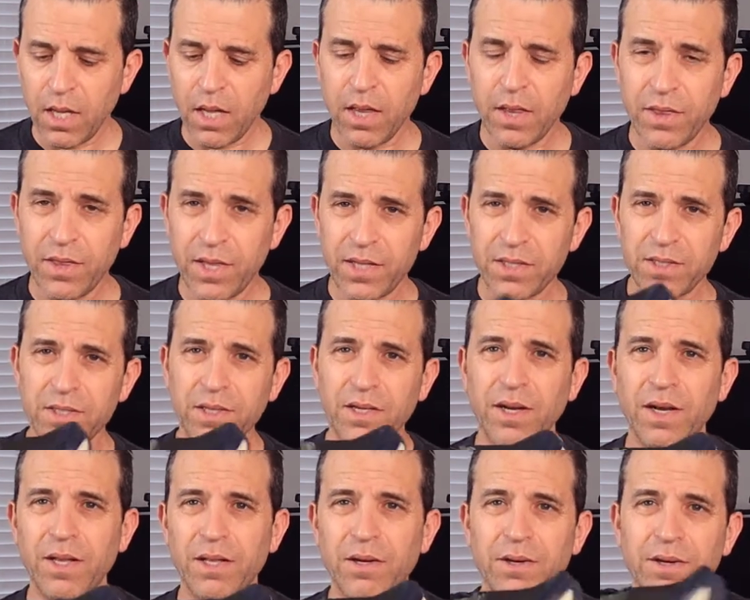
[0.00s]
This
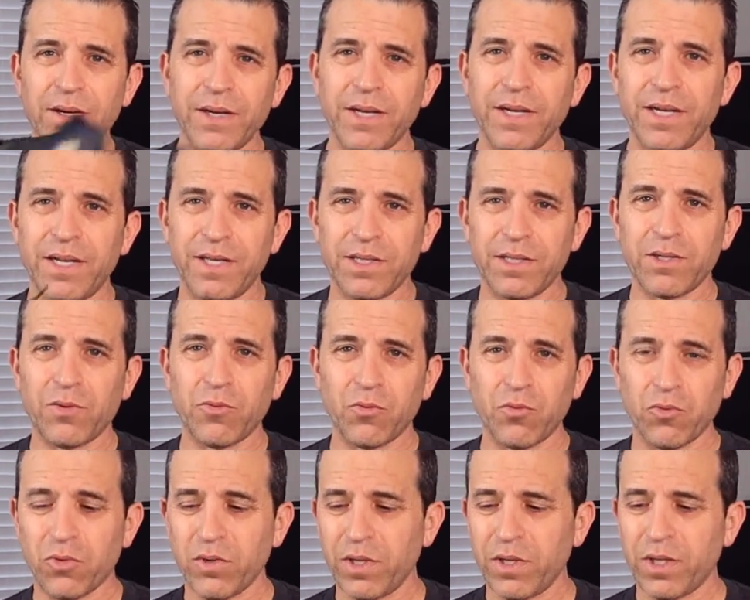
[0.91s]
color is
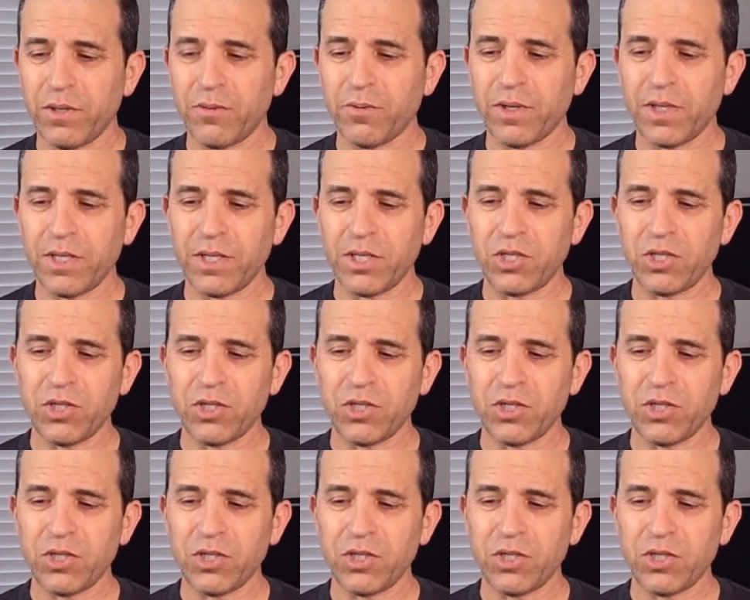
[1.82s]
really, really